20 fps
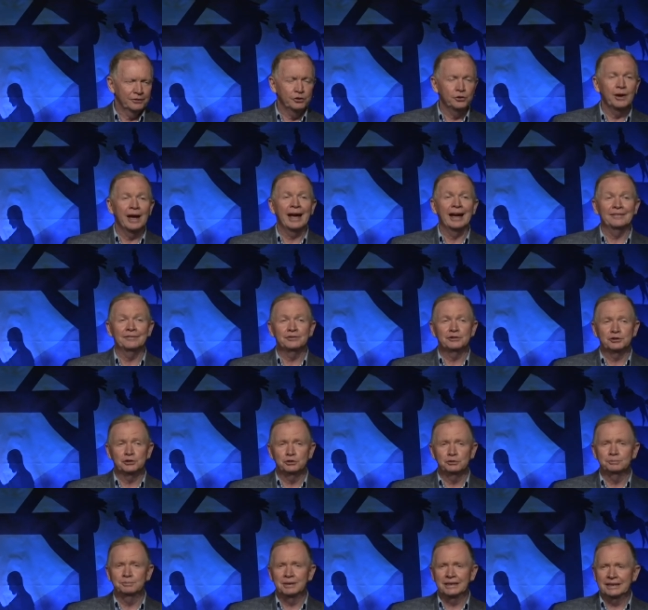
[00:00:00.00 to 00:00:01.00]
You have
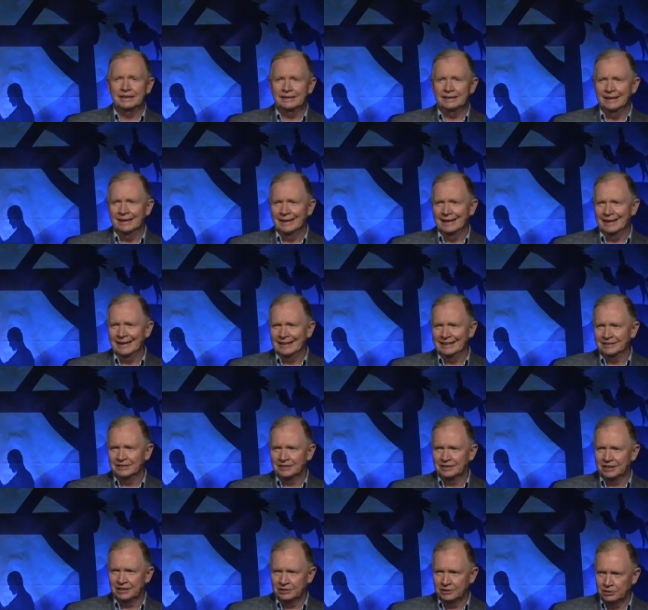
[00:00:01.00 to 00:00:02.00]
to be
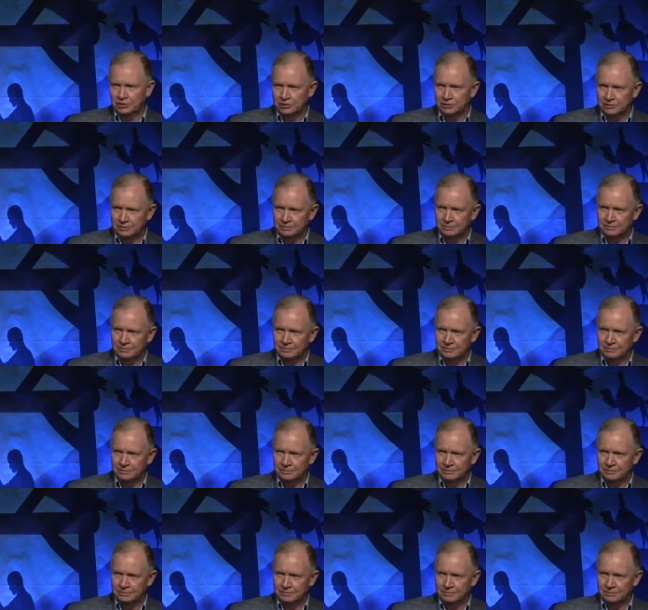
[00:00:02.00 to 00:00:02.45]
intentional.